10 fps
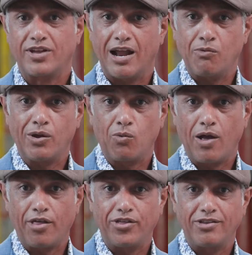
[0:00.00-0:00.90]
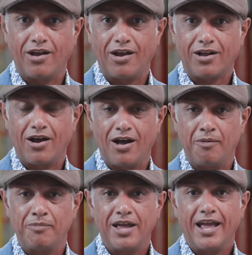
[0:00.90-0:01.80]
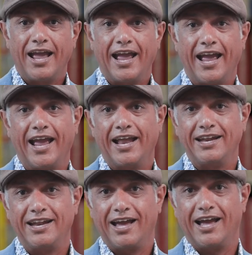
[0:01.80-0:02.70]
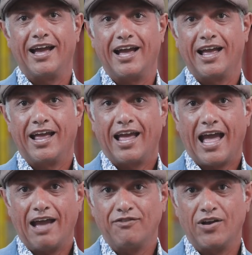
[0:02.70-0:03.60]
GetRealWealthy.com, and have